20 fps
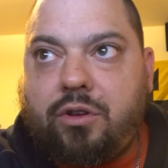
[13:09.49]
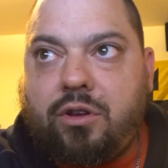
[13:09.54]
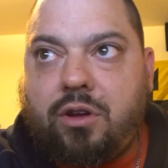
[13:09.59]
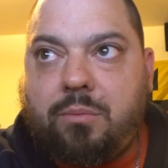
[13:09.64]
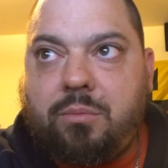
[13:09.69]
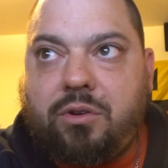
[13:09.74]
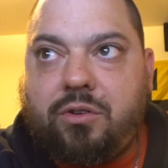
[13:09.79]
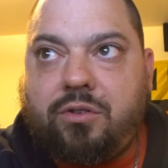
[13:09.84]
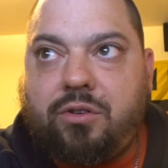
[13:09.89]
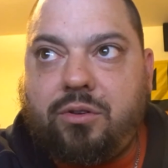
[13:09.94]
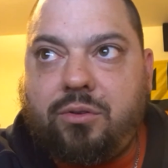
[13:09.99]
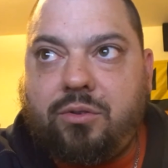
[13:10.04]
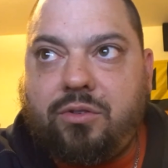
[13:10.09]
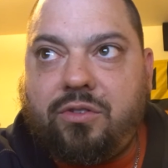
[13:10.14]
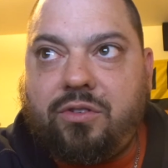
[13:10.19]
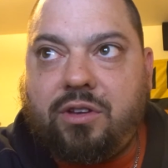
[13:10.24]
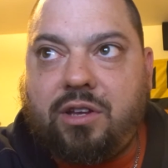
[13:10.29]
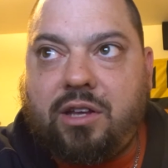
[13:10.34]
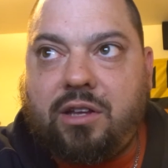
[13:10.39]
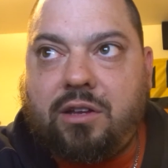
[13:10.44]
the number 2
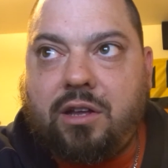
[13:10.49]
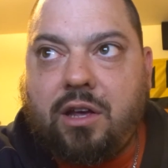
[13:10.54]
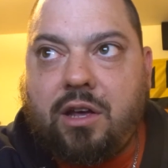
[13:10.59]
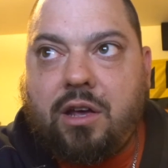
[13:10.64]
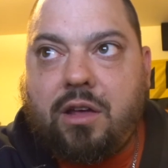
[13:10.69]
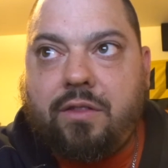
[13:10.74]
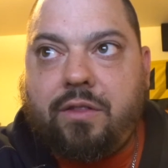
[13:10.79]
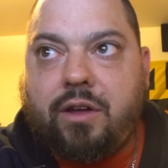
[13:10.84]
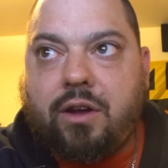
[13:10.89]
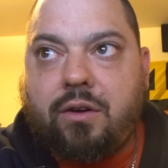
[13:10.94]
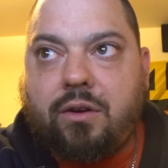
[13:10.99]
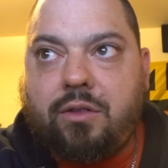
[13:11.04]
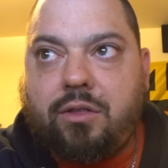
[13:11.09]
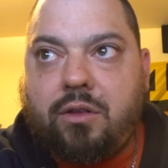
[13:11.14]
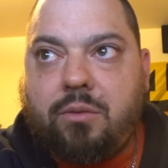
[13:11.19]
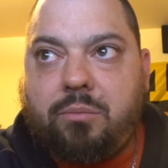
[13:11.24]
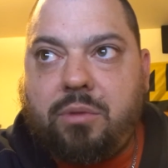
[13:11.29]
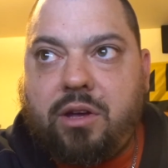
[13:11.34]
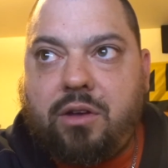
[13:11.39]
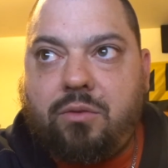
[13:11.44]
seed there in
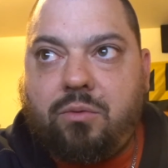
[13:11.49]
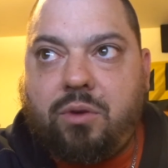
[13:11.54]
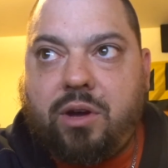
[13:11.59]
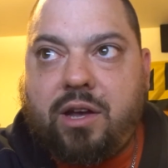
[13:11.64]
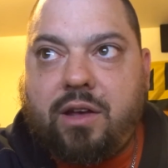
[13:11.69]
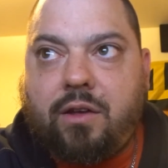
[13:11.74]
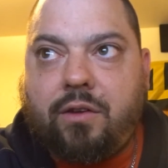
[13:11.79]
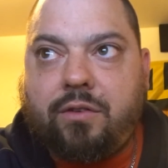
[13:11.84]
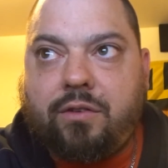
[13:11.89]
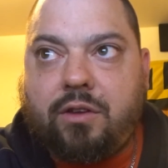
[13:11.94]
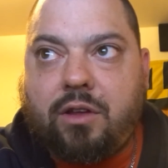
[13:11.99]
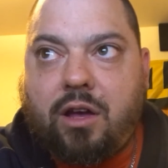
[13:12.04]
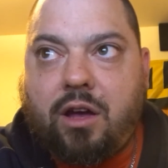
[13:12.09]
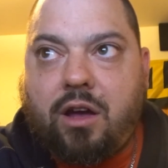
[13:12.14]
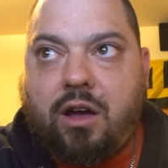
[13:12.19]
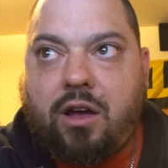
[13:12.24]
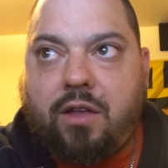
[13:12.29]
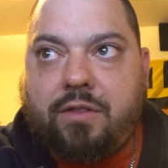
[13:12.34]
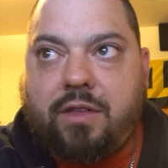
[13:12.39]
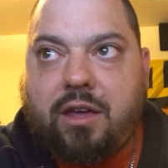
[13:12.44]
the Midwest.
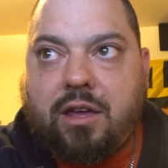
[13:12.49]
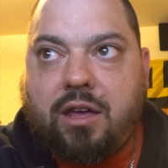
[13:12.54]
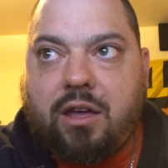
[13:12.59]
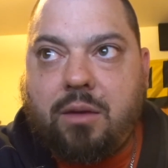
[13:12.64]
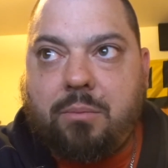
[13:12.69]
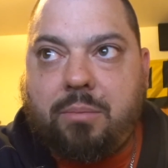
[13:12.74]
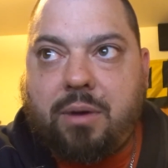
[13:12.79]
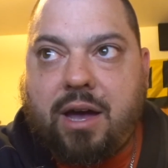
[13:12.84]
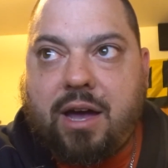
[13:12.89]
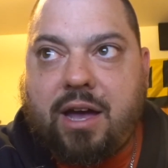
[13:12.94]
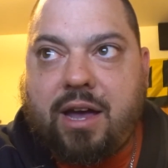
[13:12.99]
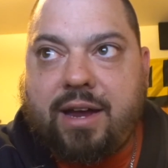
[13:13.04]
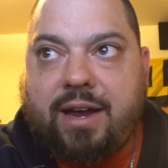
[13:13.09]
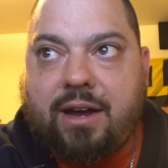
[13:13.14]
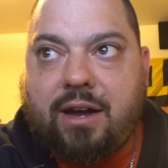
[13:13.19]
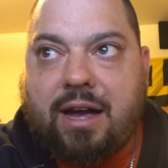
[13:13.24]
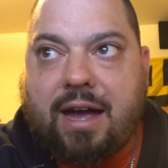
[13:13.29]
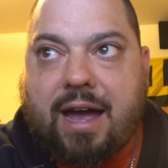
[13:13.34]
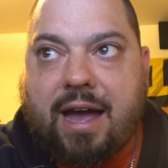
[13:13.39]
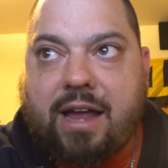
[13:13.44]
They get by
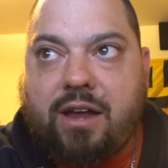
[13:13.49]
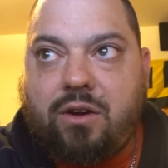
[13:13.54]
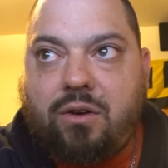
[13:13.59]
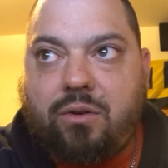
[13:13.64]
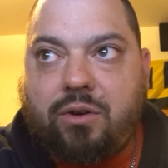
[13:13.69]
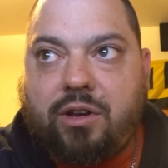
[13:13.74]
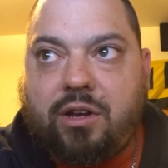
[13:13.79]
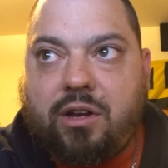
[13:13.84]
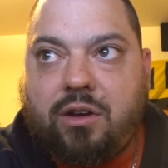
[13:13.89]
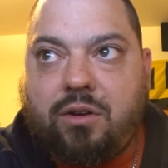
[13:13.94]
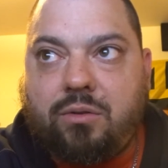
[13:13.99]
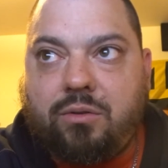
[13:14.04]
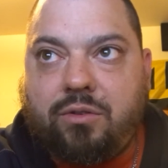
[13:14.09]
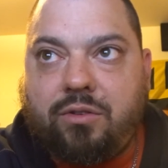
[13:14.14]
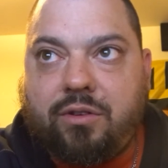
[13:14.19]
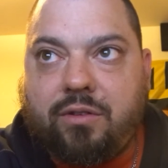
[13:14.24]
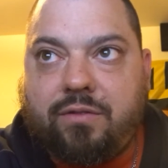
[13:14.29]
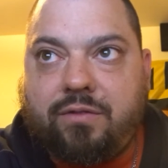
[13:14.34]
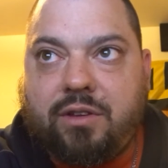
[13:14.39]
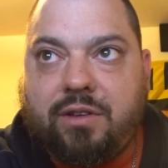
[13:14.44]
Ionia,
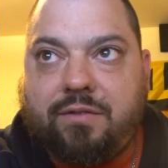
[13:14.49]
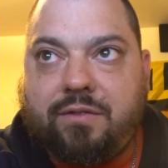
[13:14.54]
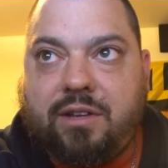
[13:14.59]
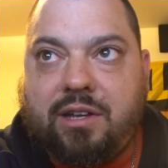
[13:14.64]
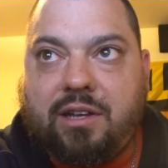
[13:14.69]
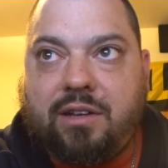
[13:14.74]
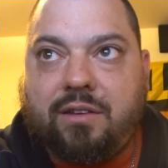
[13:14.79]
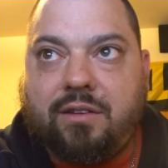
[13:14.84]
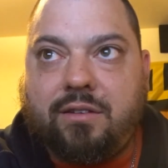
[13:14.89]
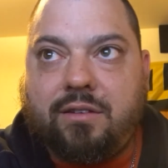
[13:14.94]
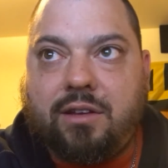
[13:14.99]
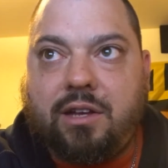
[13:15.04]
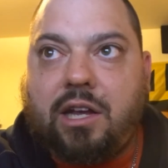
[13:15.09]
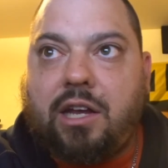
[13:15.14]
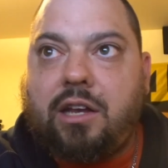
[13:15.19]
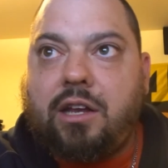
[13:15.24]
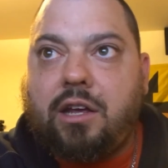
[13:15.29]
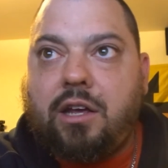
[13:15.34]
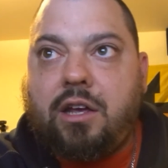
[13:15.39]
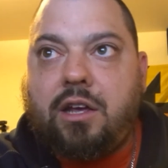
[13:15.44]
who's the 15
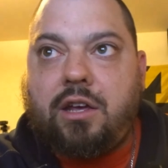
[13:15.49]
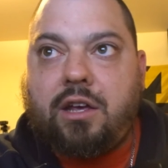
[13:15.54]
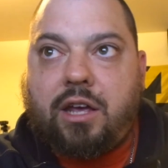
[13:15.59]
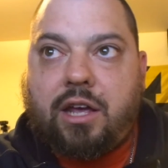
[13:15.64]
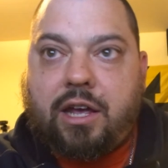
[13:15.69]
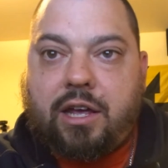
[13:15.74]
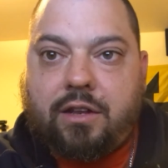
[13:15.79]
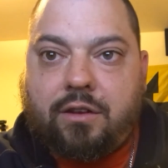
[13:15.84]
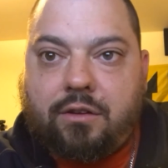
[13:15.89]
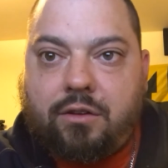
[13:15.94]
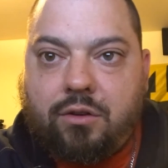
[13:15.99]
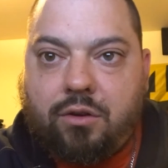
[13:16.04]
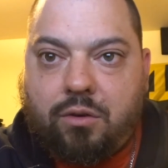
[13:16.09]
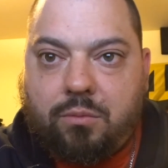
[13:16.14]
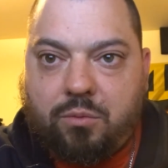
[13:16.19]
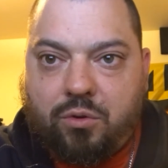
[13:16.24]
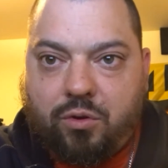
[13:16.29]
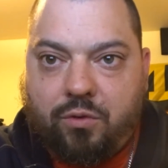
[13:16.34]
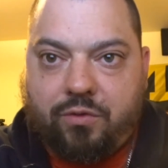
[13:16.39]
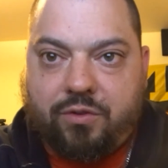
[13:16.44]
seed, and
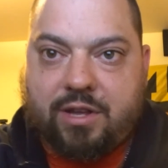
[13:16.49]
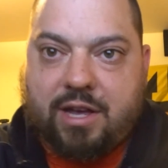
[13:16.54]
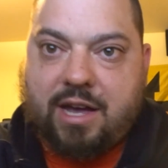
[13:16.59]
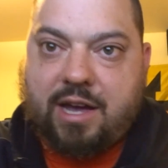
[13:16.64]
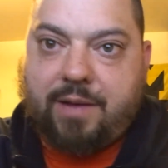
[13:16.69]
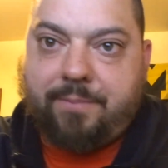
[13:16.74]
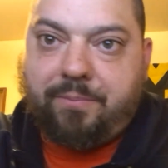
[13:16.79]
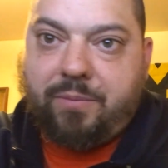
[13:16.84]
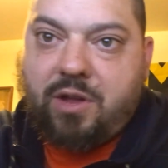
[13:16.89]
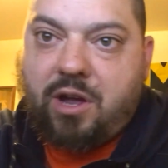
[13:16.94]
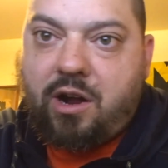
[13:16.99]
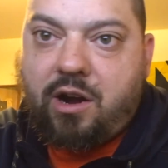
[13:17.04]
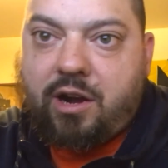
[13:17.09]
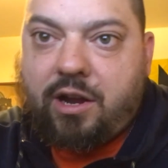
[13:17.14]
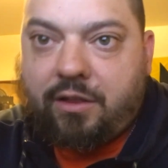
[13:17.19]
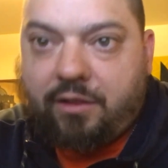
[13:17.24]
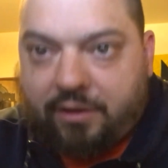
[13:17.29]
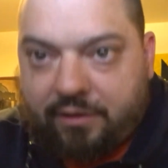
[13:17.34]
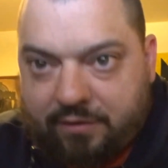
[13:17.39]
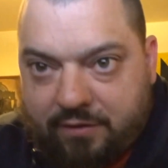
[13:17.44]
Duke moves on. All
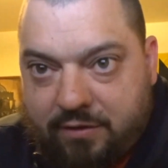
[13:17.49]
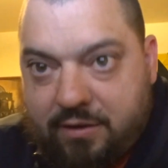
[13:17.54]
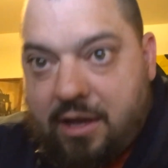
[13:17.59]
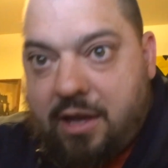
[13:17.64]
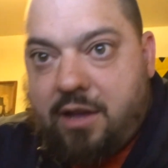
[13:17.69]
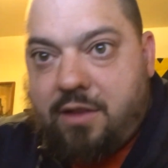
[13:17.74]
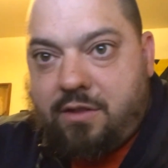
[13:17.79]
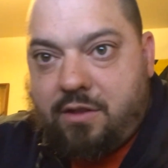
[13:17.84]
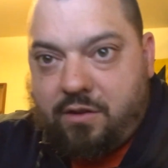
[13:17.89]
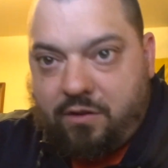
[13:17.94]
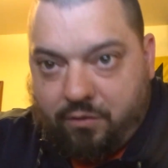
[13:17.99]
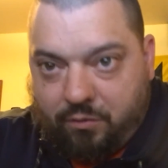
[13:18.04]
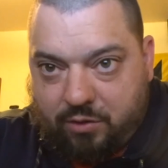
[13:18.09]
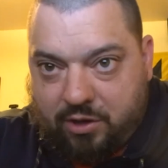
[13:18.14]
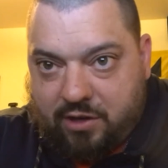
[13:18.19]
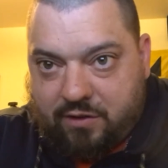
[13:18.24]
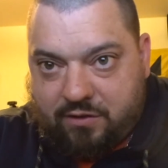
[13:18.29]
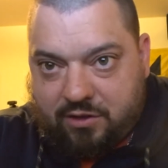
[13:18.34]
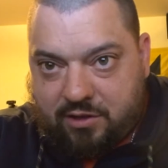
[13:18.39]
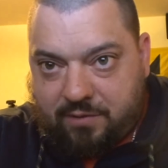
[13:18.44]
right, let's stay in this
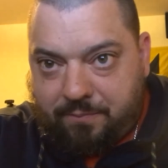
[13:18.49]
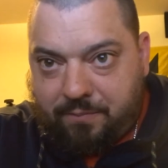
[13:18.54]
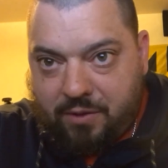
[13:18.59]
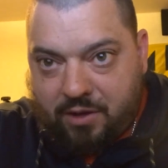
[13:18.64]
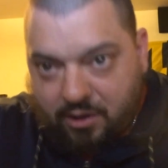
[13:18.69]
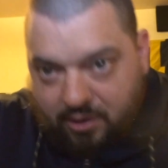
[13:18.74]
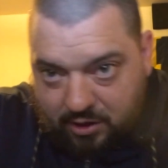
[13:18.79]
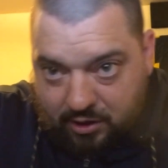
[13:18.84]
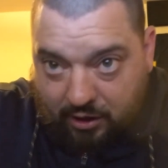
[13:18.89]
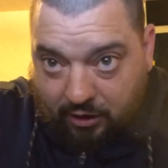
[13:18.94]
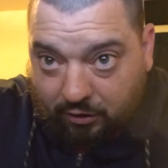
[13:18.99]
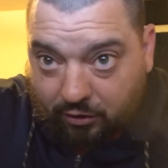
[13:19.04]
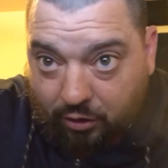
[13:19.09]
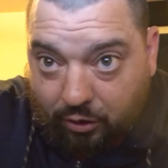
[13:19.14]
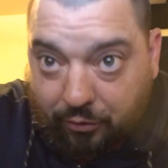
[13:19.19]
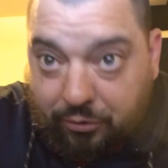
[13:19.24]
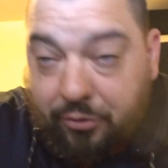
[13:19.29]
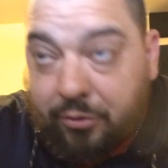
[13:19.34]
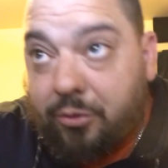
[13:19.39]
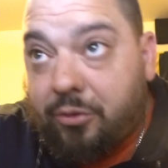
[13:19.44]
region and
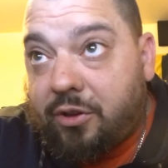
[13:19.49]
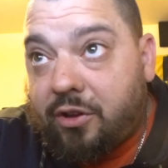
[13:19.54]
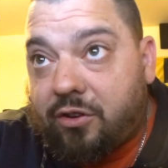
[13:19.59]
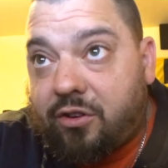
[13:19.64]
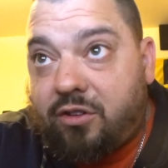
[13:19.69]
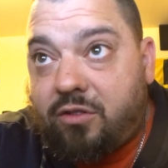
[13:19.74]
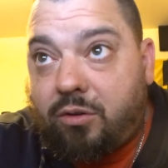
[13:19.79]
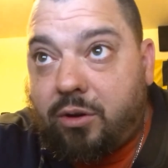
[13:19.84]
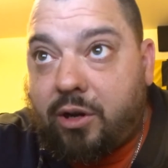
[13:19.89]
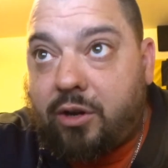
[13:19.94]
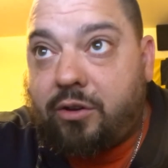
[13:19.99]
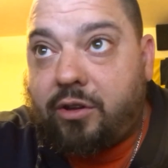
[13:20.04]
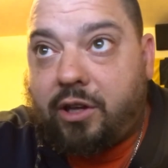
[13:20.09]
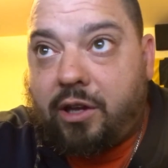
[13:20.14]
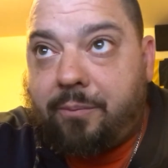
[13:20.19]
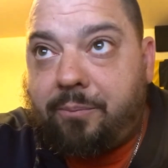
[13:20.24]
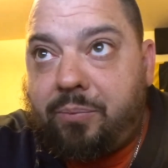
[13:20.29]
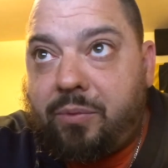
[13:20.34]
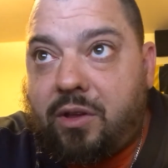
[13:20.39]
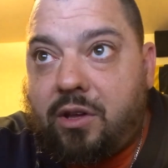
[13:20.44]
go through this
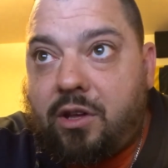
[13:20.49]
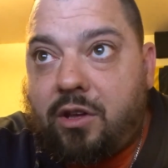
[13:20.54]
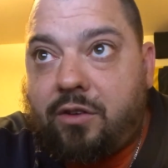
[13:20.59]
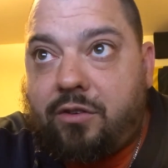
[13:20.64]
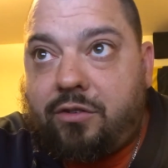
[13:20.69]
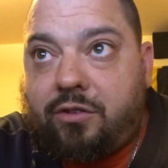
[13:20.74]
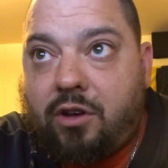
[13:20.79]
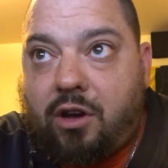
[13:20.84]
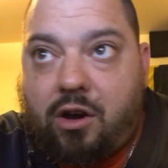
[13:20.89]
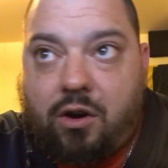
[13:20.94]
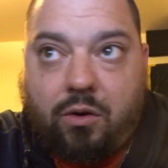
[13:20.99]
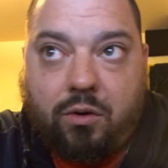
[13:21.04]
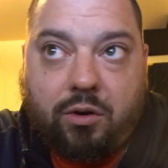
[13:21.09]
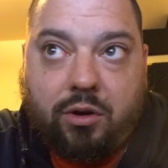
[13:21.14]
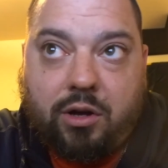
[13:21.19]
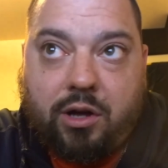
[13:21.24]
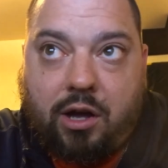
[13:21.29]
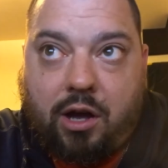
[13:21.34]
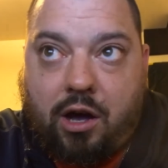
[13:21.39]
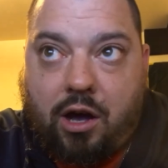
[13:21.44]
quickly.
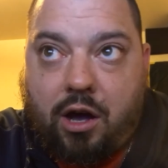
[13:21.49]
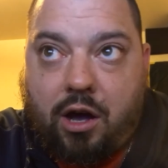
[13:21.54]
So,